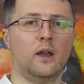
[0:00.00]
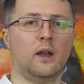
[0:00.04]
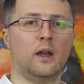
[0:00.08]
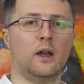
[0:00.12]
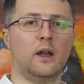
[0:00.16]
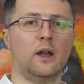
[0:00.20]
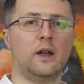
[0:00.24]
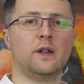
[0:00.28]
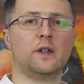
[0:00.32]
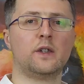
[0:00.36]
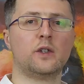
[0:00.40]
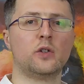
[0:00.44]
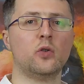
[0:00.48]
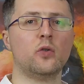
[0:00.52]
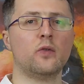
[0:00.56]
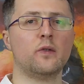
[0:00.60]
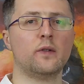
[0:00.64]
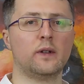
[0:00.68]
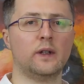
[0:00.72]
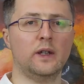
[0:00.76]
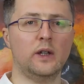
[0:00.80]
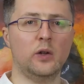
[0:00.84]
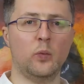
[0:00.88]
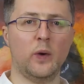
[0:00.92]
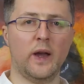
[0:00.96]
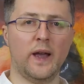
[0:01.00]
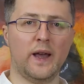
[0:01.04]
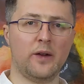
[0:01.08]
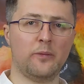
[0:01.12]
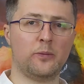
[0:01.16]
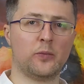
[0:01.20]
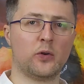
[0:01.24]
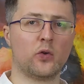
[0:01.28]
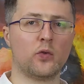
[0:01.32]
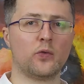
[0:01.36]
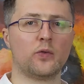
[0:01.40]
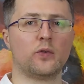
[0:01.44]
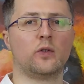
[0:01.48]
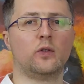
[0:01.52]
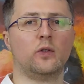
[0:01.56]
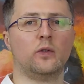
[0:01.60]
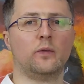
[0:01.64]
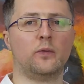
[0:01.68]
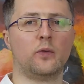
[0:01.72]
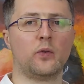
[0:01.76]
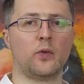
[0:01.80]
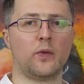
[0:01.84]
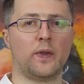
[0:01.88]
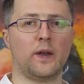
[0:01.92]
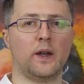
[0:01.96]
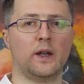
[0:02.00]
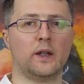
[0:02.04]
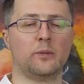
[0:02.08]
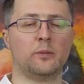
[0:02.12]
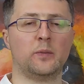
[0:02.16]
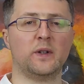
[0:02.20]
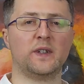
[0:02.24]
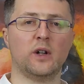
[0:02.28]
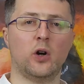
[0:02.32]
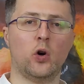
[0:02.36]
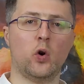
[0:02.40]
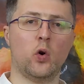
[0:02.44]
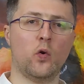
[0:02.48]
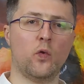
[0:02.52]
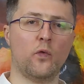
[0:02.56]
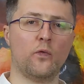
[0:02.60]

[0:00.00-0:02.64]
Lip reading: Historically, we had a protocol for that, but over